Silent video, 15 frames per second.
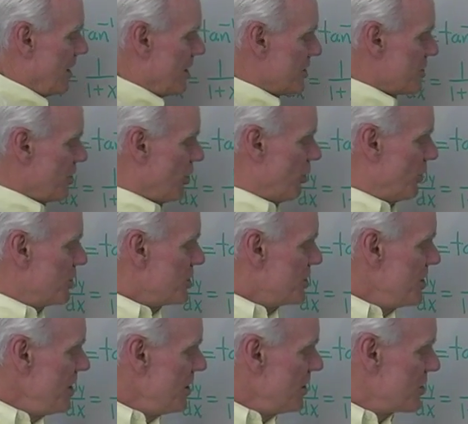So
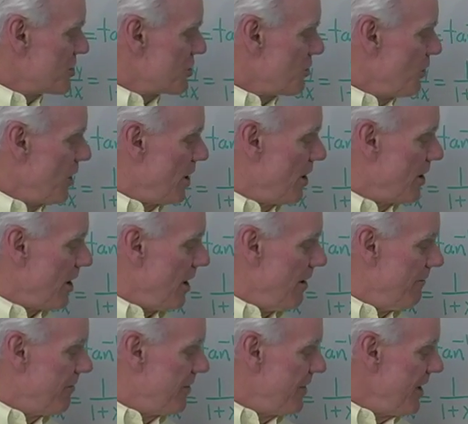secant squared
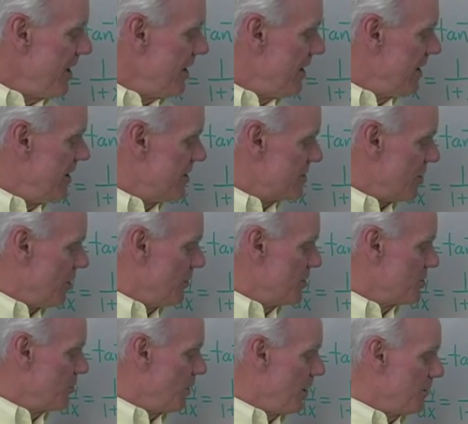of theta is
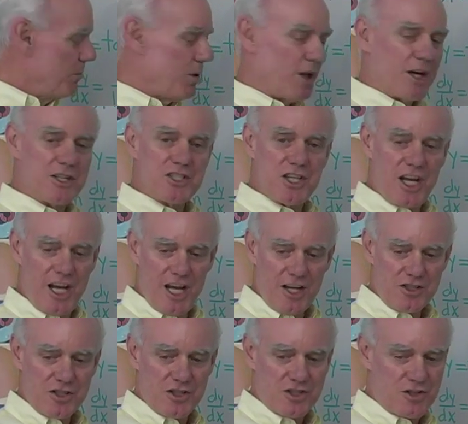always 1 plus
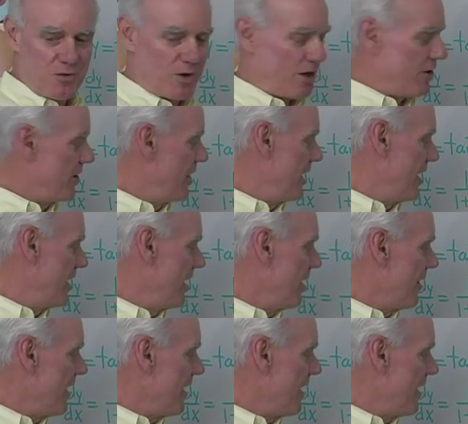tangent squared theta.